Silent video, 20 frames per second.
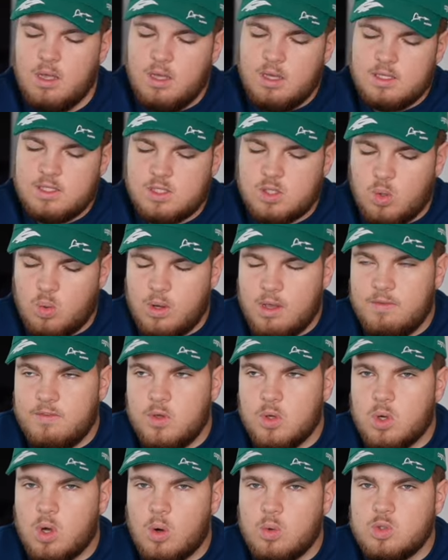So if
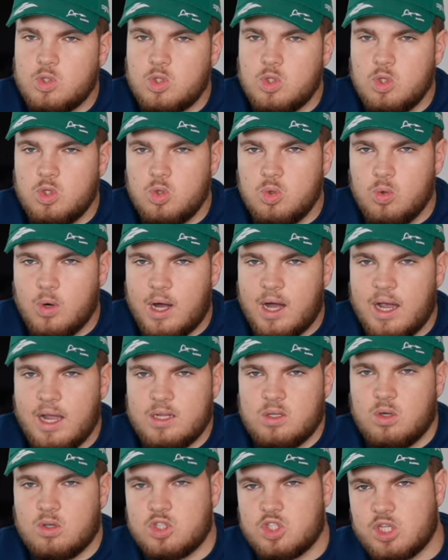you go to
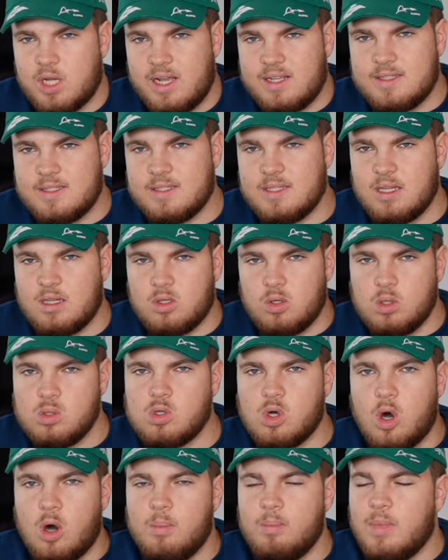
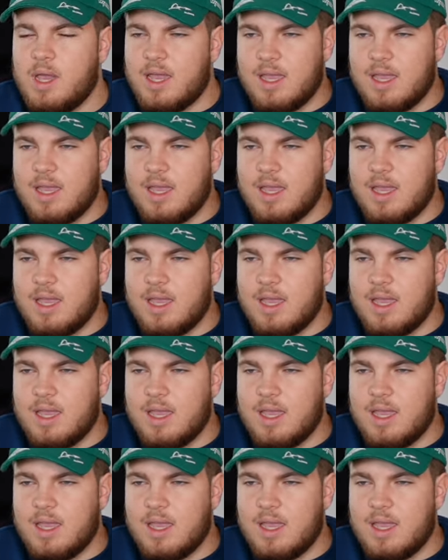ui.shardcn.com,